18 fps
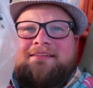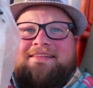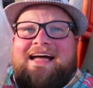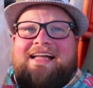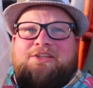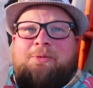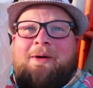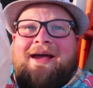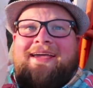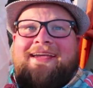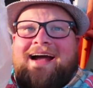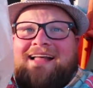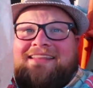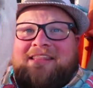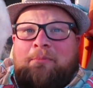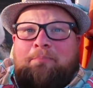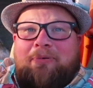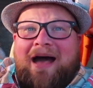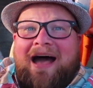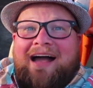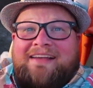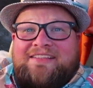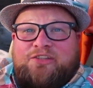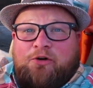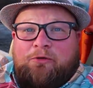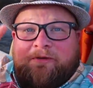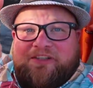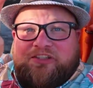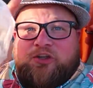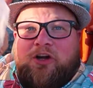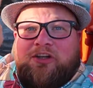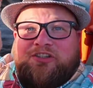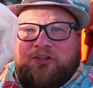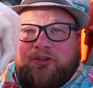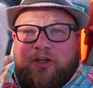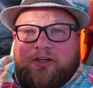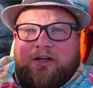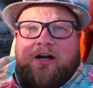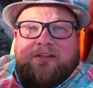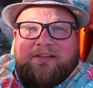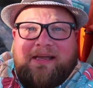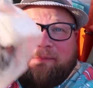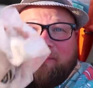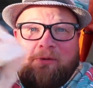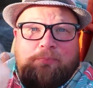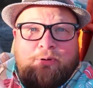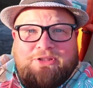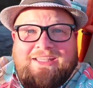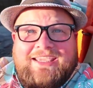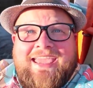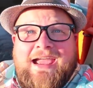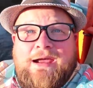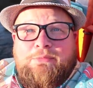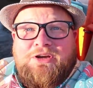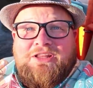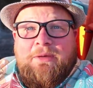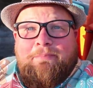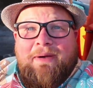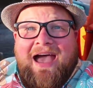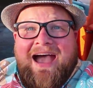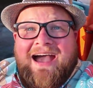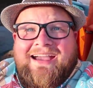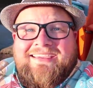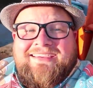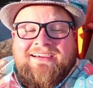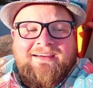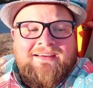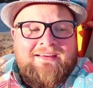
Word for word: That's why I got the bag, so if it starts to look ugly, I'm gonna put the camera in the bag.